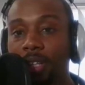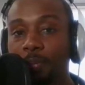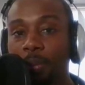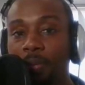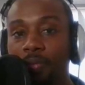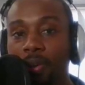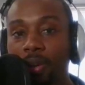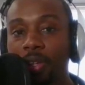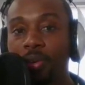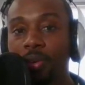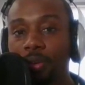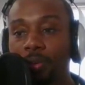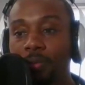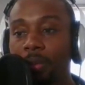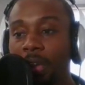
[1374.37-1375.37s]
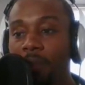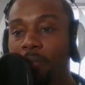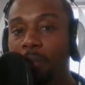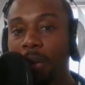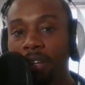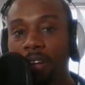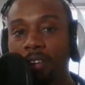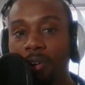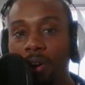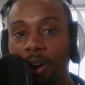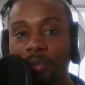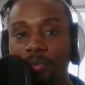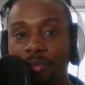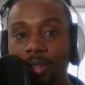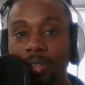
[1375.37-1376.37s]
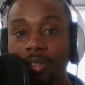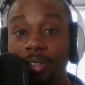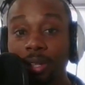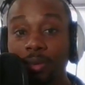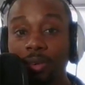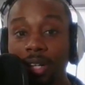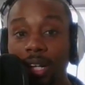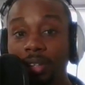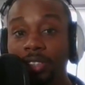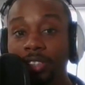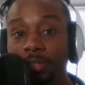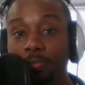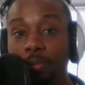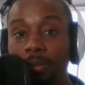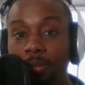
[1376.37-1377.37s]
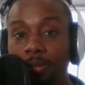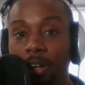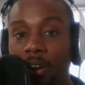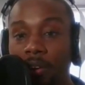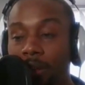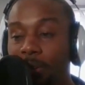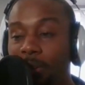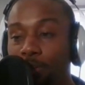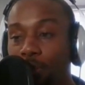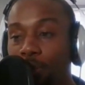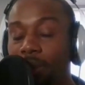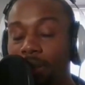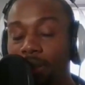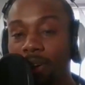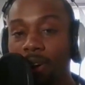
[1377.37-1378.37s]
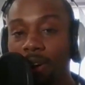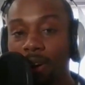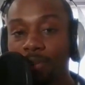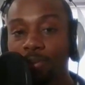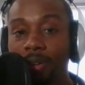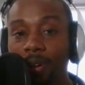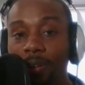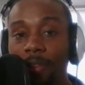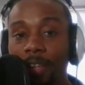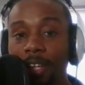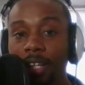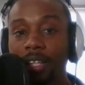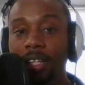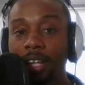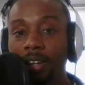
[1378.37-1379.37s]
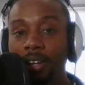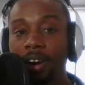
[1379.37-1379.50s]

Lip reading: before you even make an offer, someone else has already been put in the offer and they